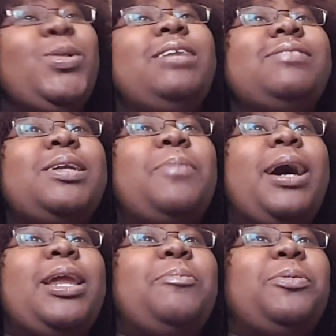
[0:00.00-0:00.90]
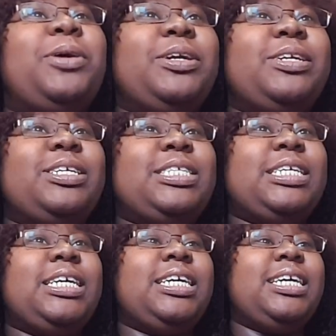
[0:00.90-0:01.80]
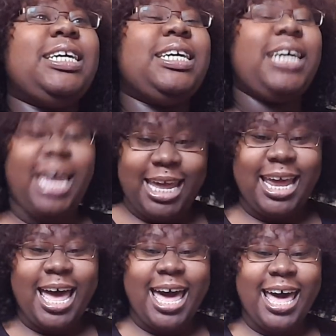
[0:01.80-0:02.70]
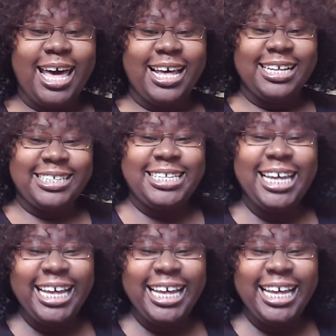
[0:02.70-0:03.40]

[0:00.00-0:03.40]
lives in a pineapple under the sea? Head ass.